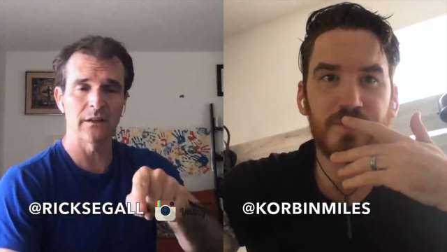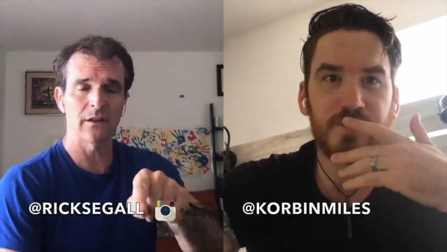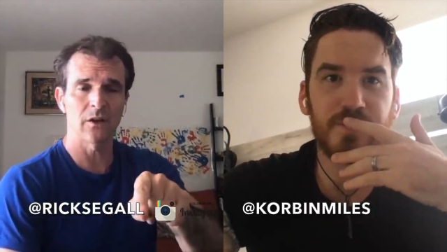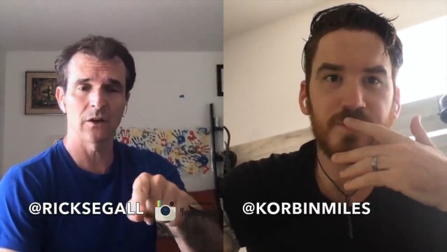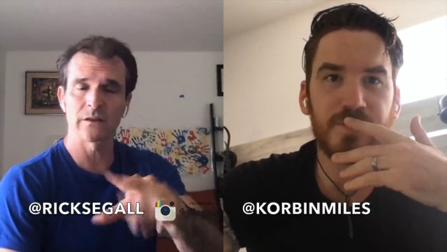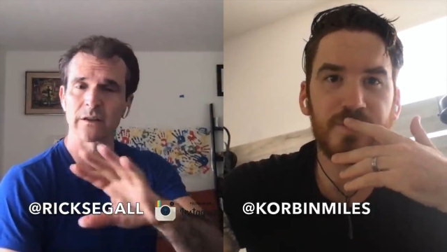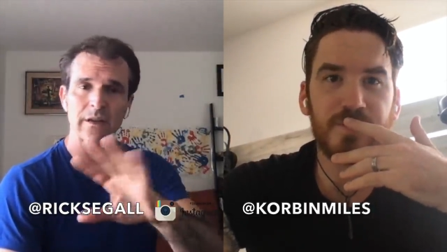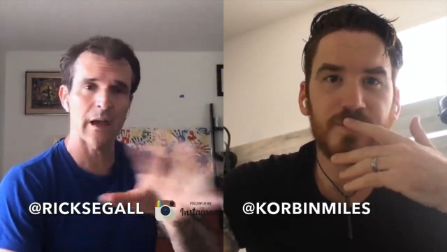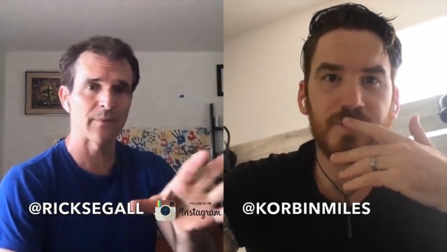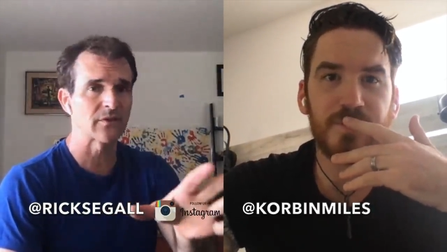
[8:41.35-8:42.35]
Speaker 1: in here, because this
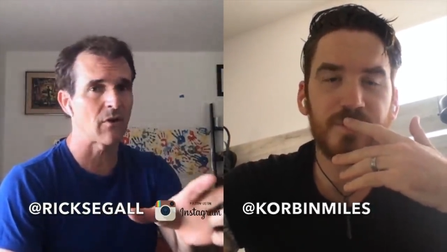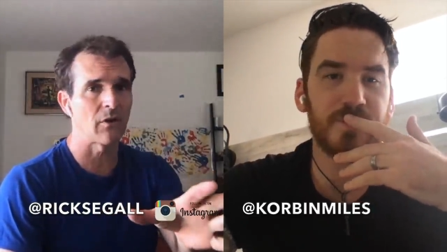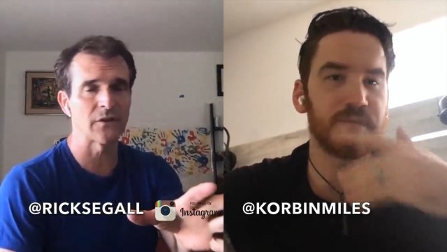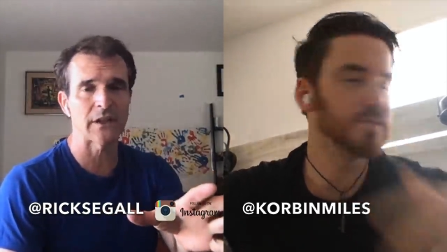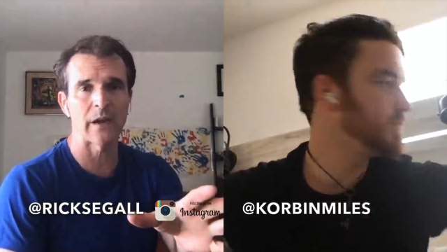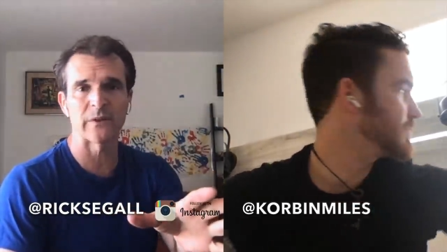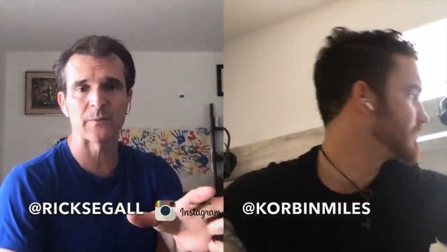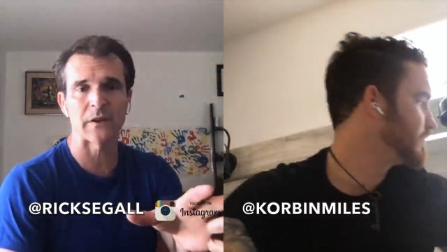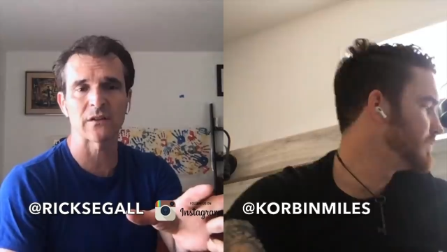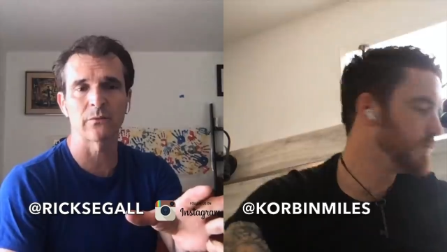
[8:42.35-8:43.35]
happens all the time,
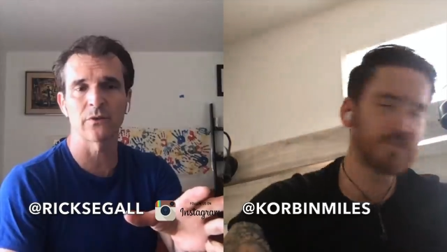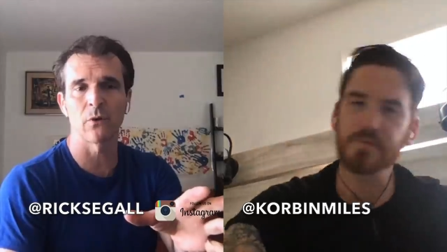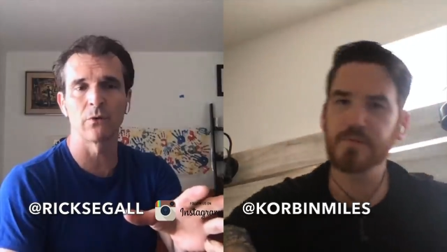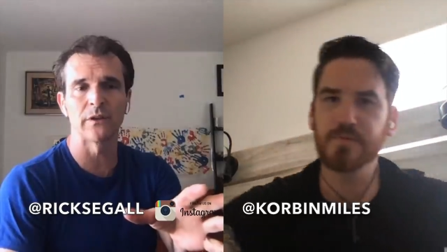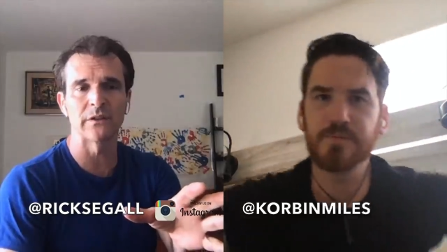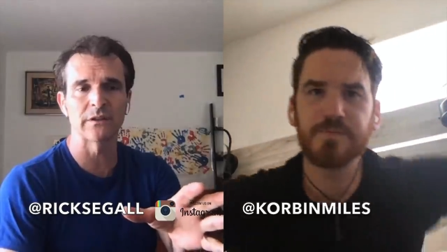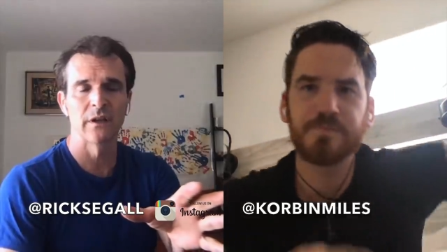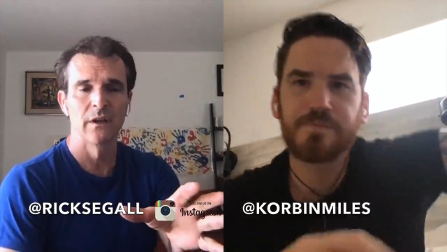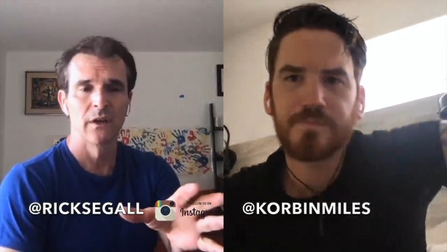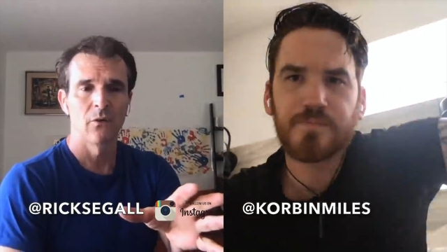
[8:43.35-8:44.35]
especially with oldies,
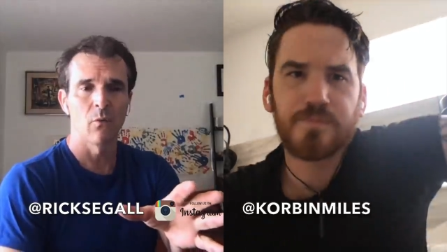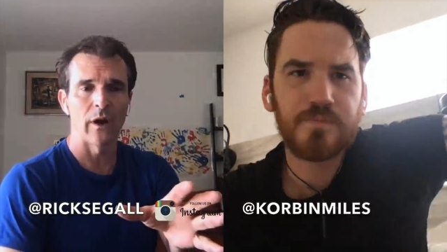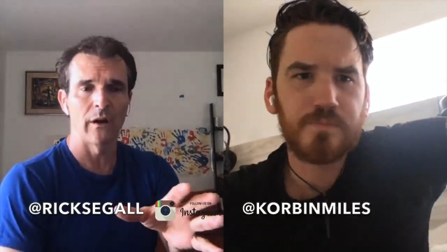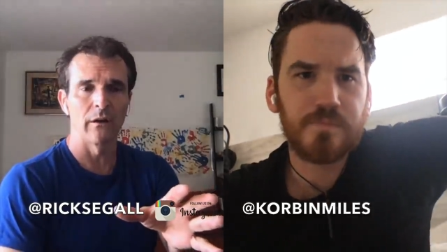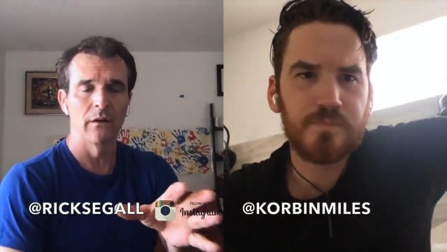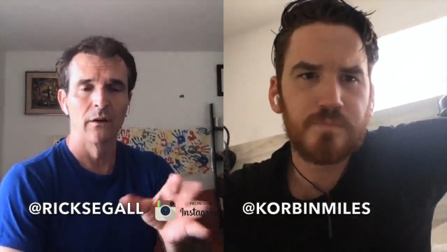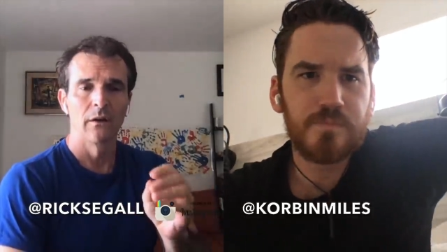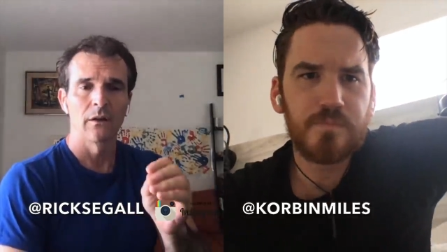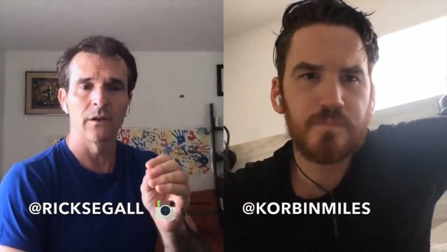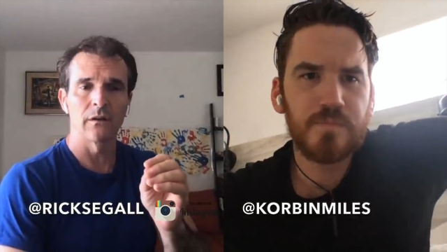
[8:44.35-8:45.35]
where
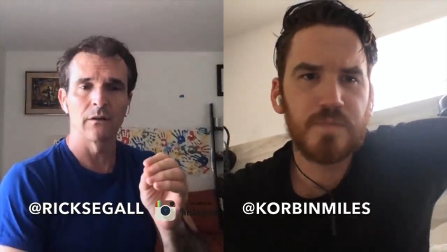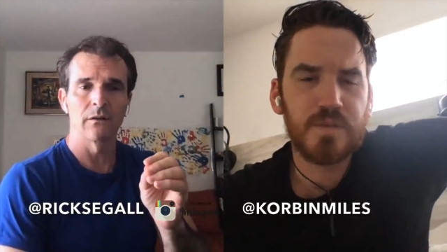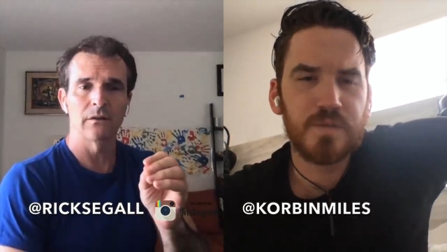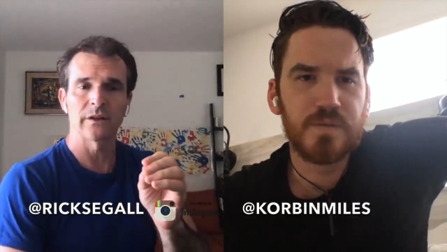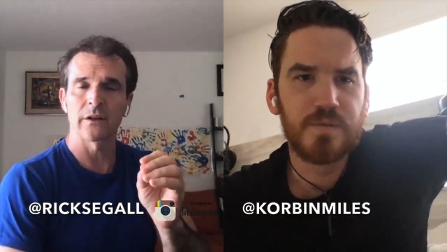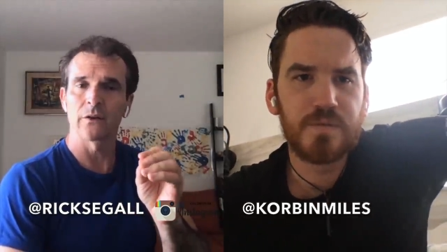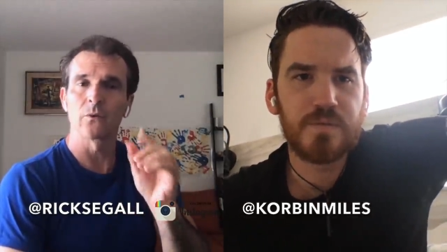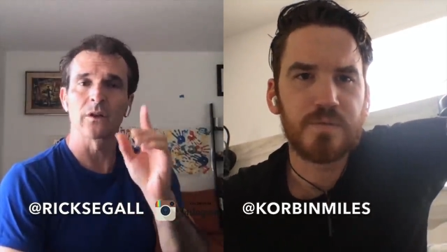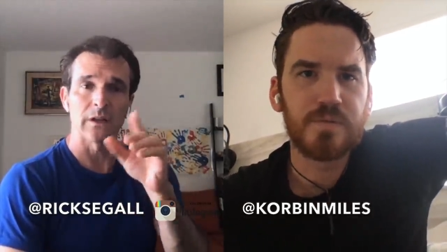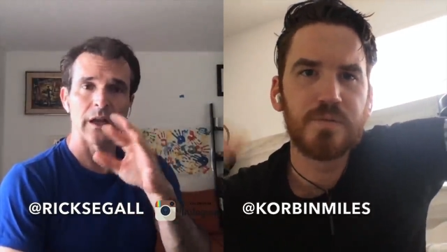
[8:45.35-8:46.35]
they'll they'll say,
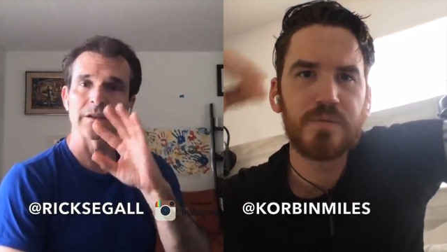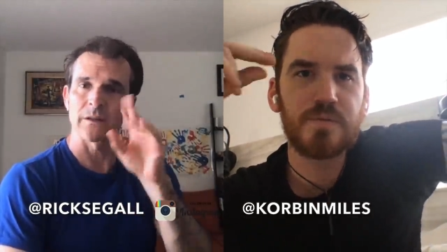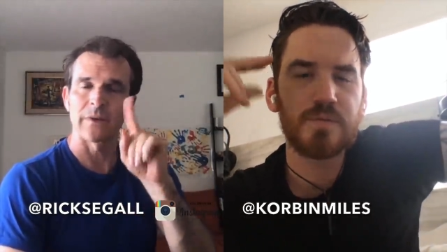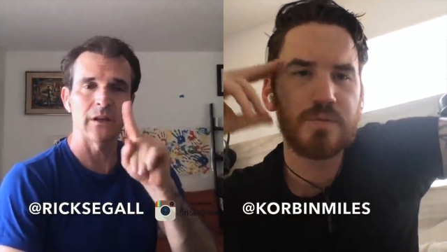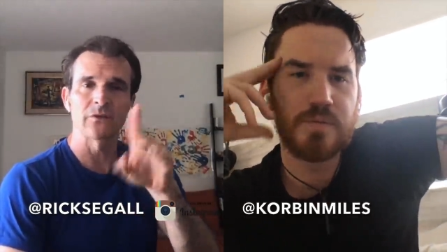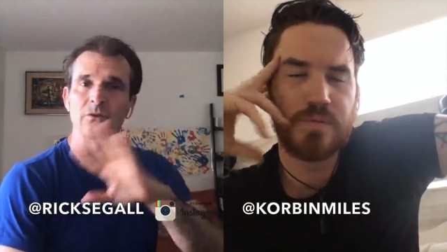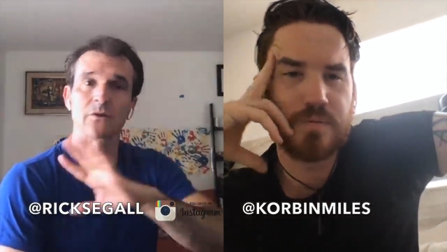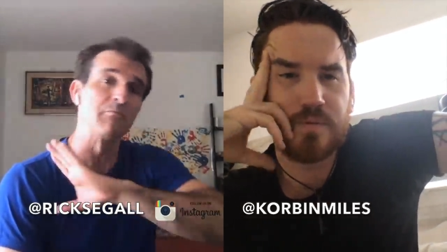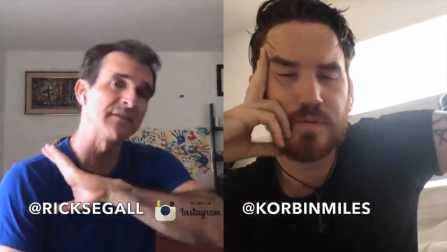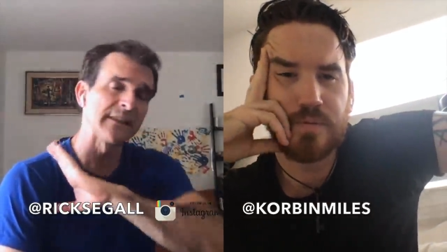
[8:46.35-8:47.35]
well, yeah, somebody else you
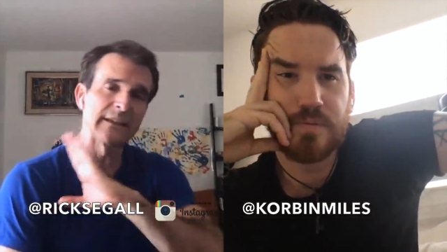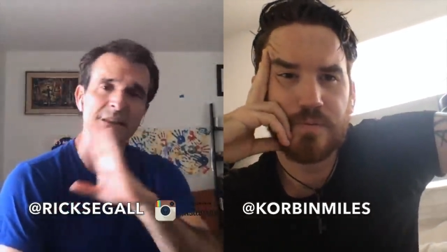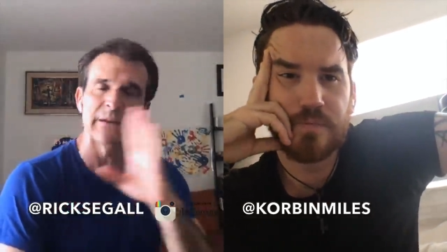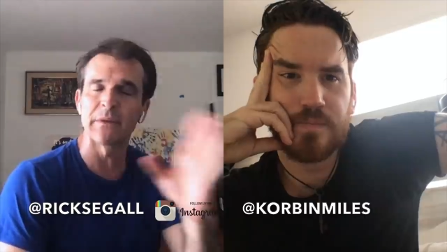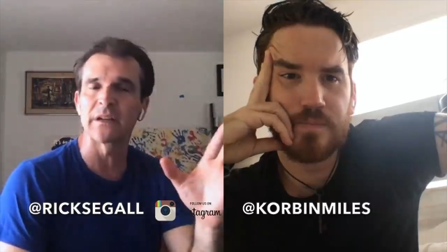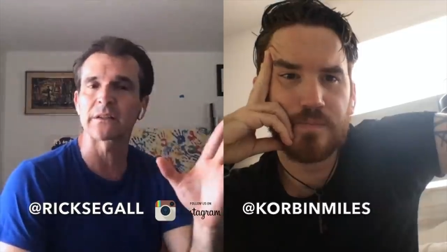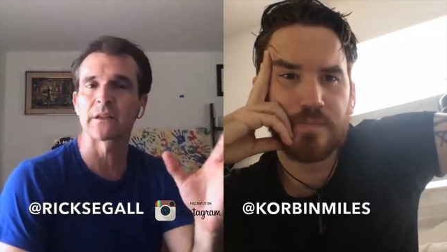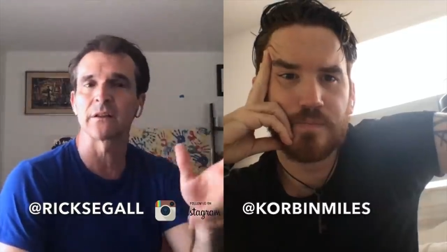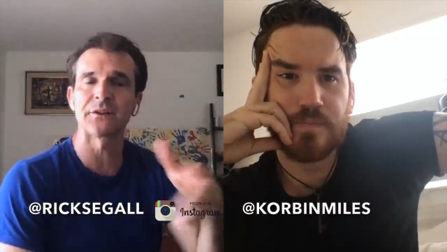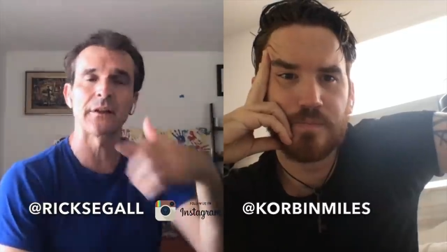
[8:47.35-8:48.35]
completely missed,
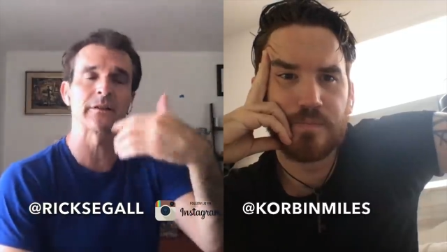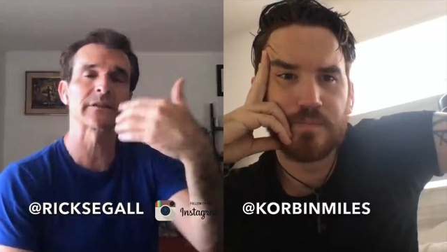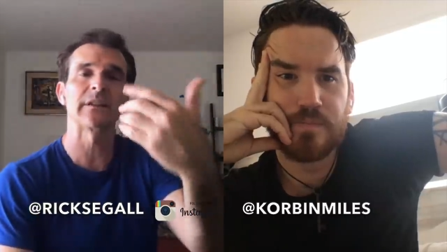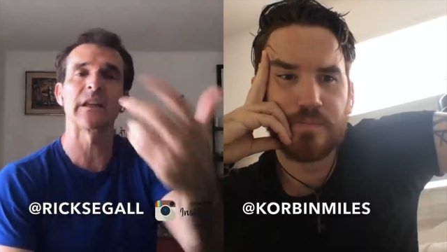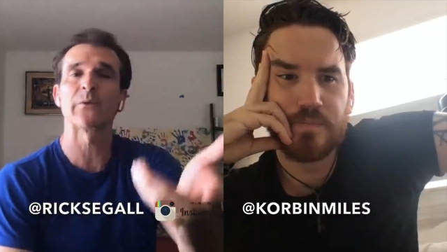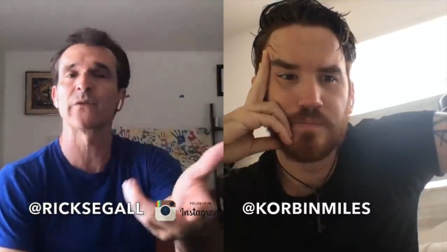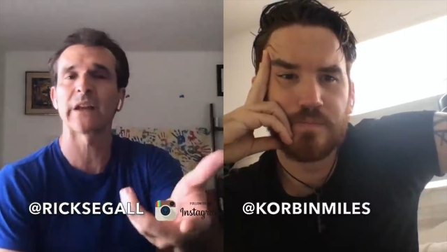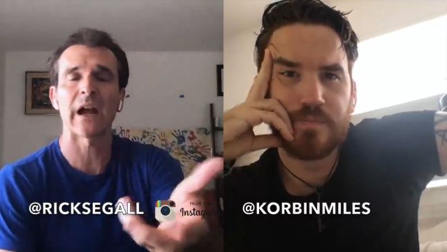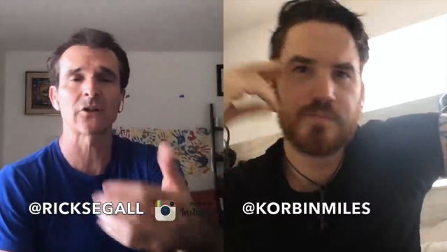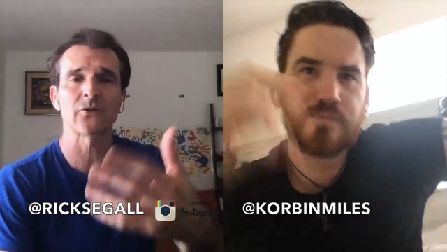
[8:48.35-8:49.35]
and they'll tell us the name of an
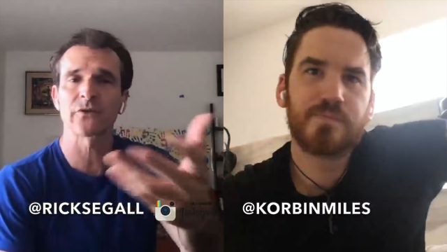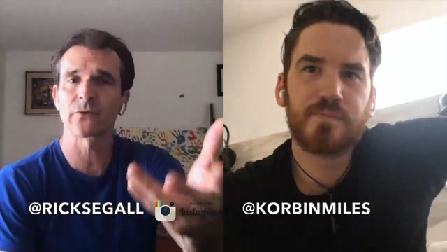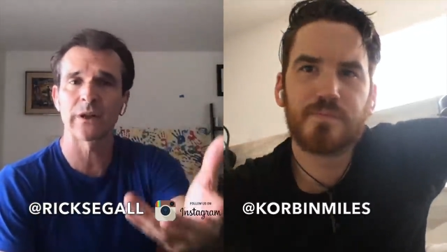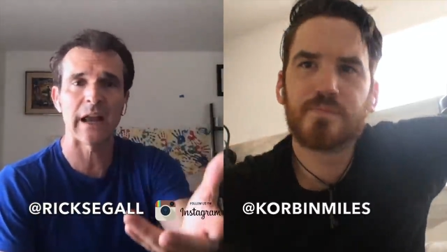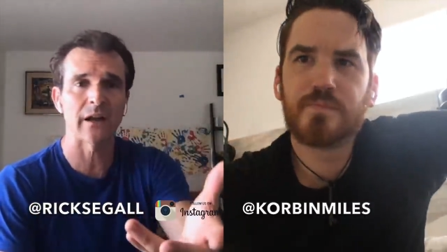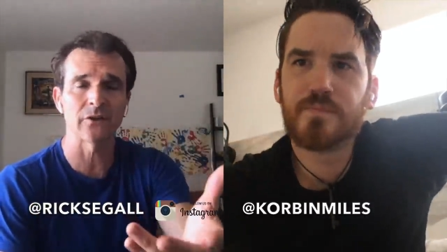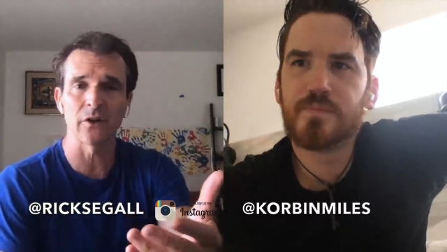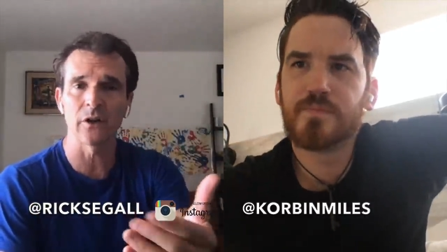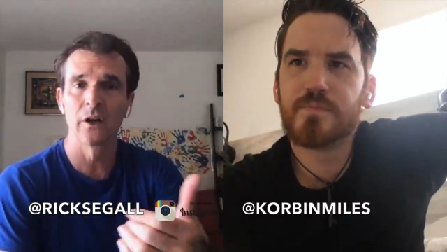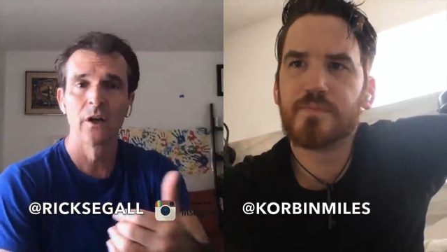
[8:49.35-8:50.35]
actress or an
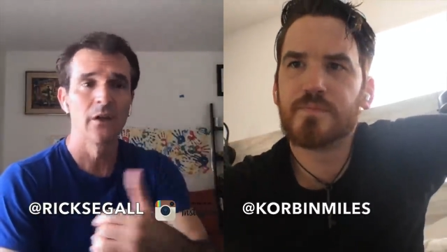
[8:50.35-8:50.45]
actor